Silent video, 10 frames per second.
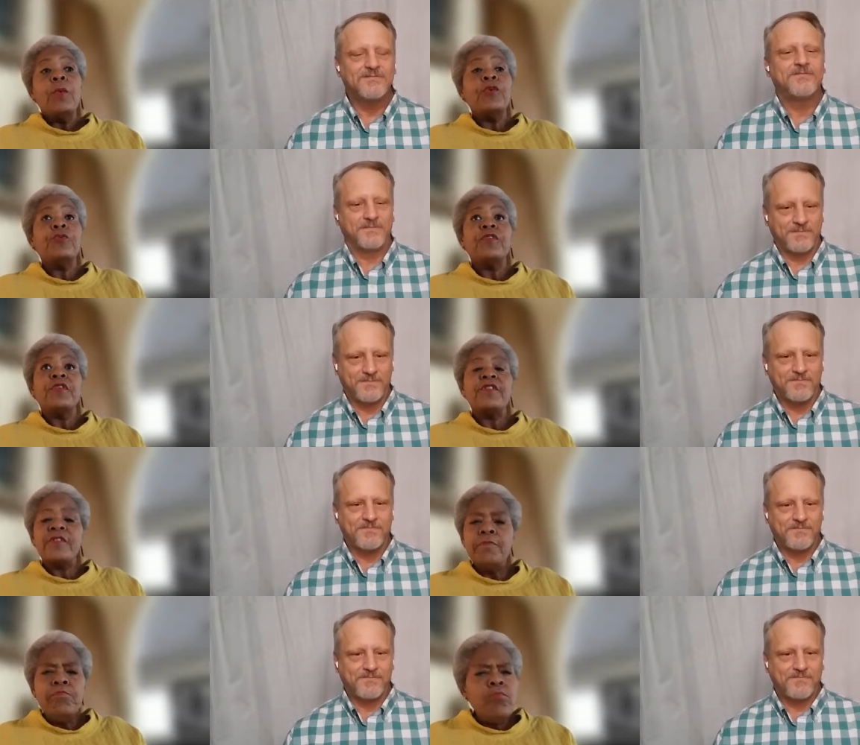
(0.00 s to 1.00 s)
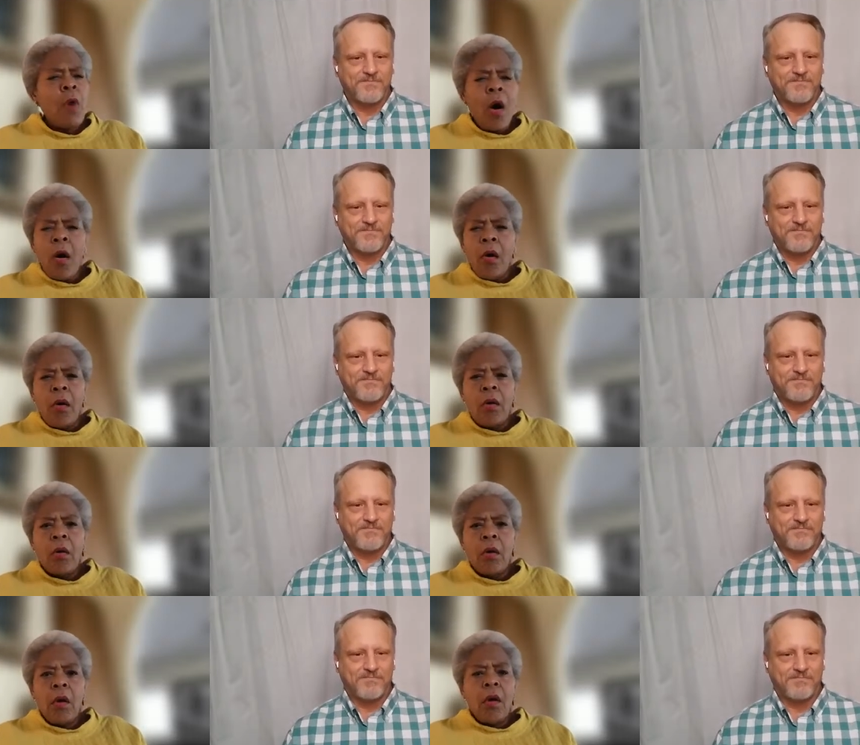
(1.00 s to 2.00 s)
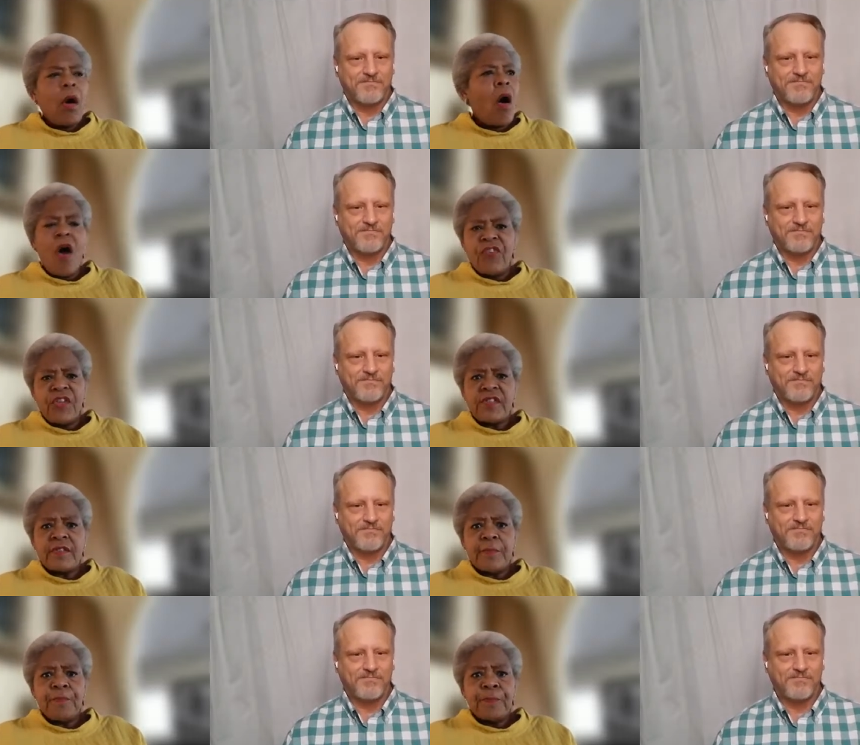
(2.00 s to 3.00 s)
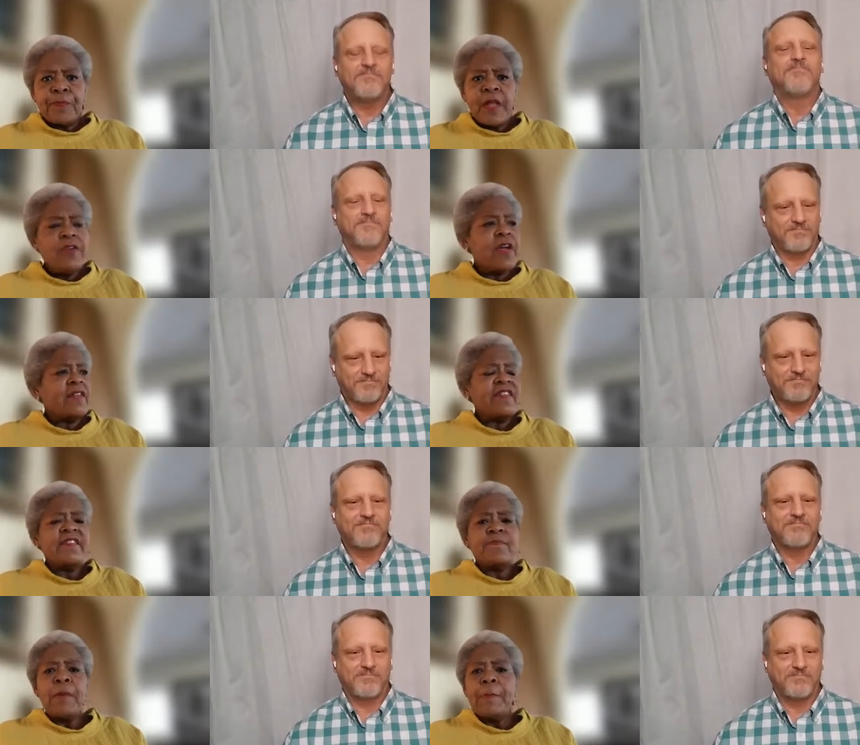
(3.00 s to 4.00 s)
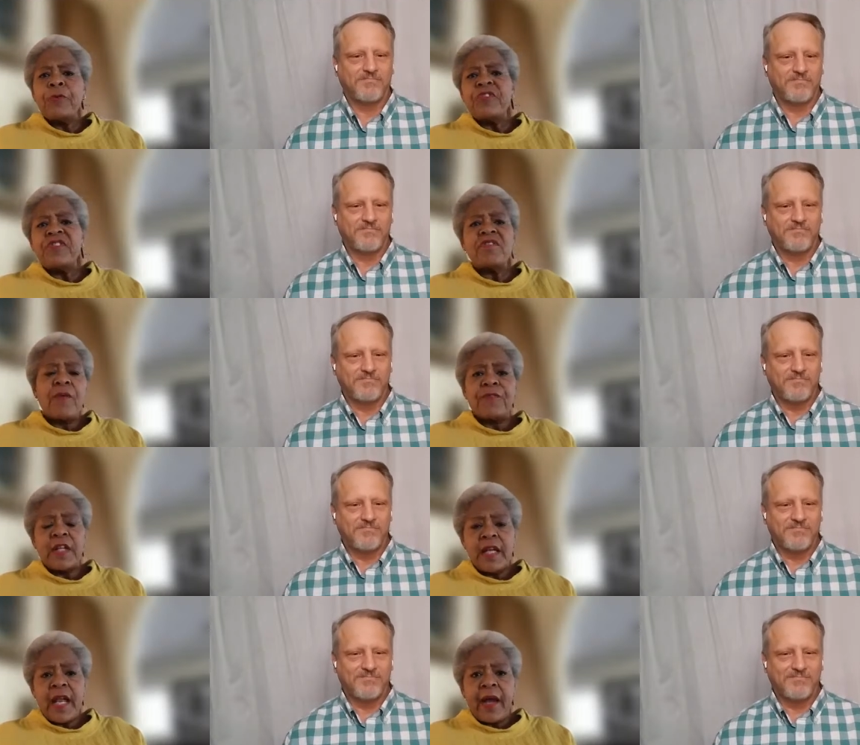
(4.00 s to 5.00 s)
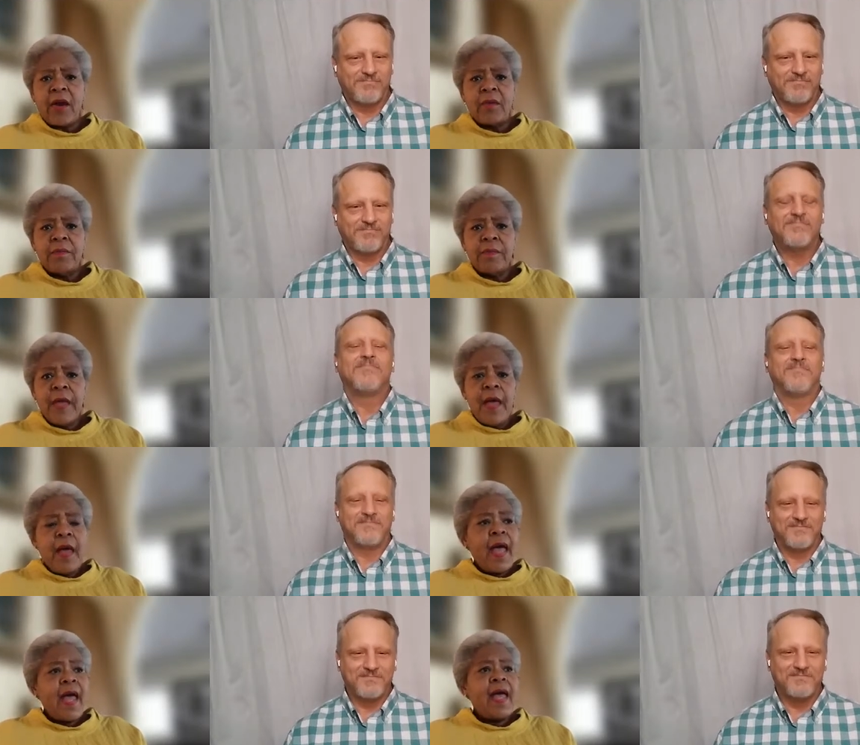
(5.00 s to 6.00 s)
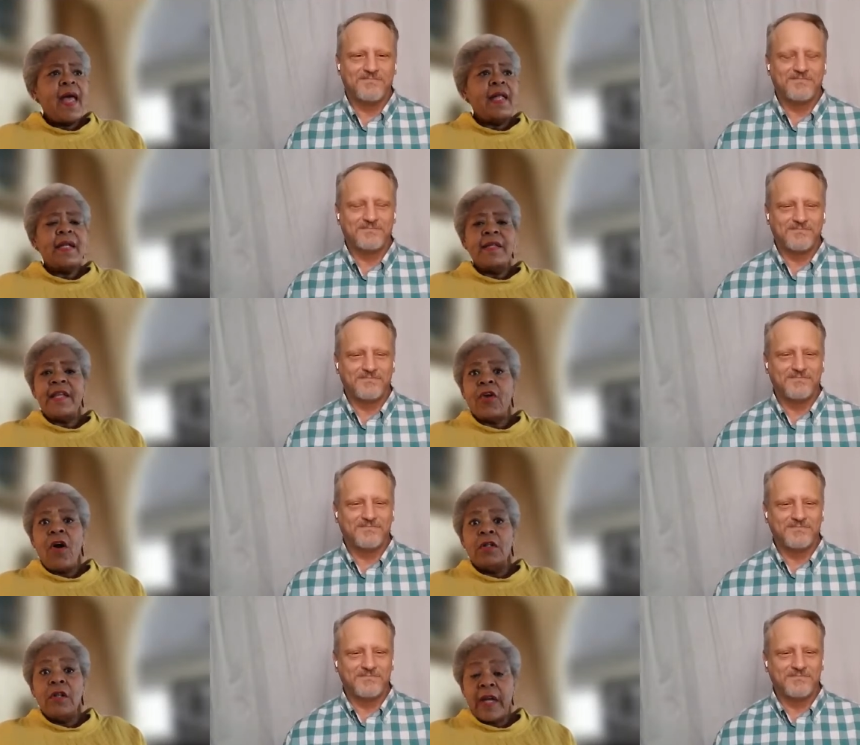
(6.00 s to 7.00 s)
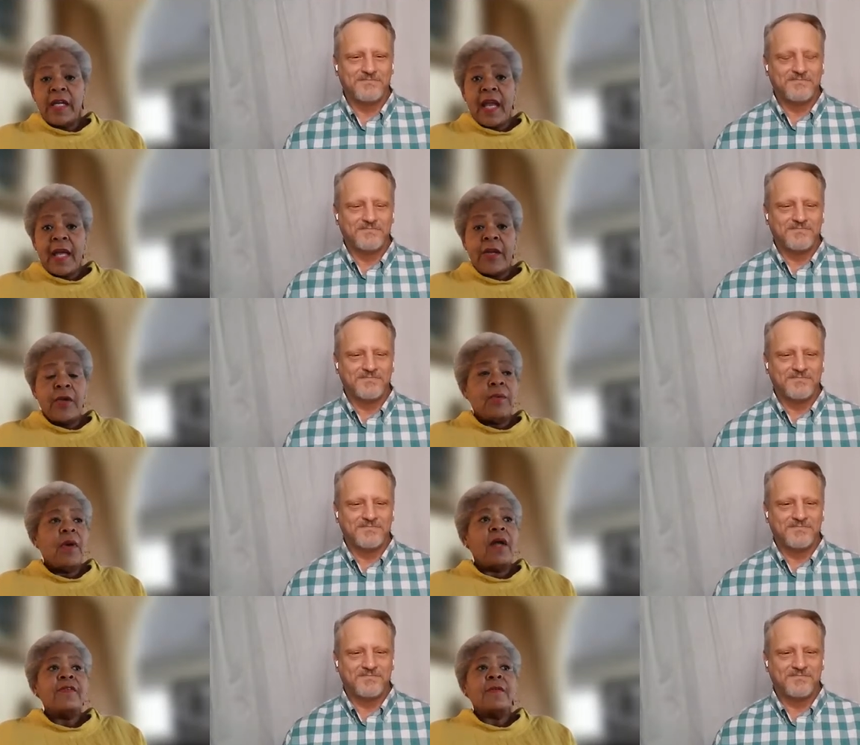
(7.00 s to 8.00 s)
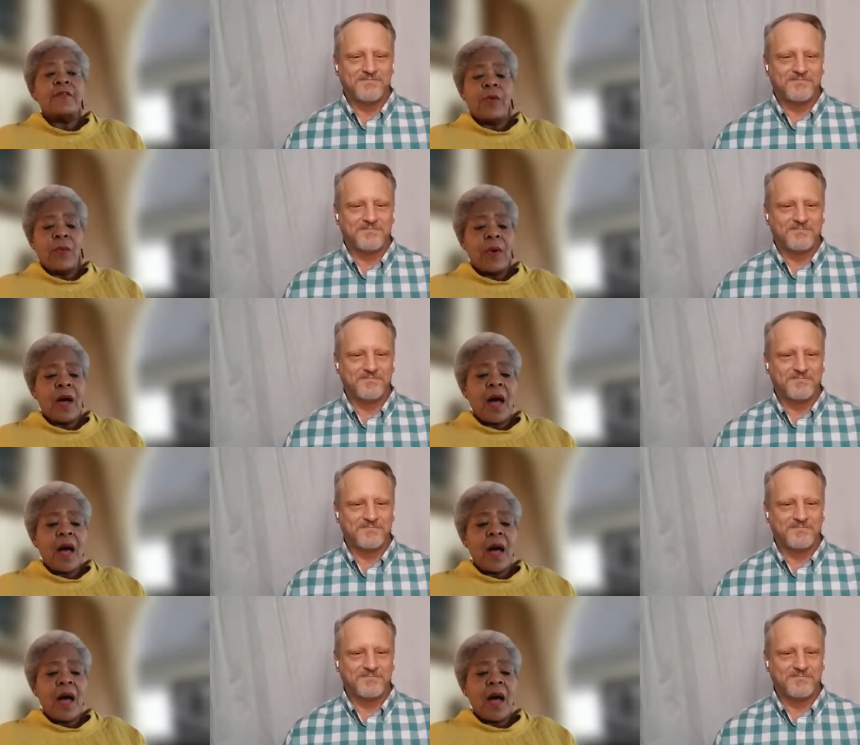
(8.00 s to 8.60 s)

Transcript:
Speaker 1: which was a small office, and you got people stuffed in there, and they're all looking at you. Uh, so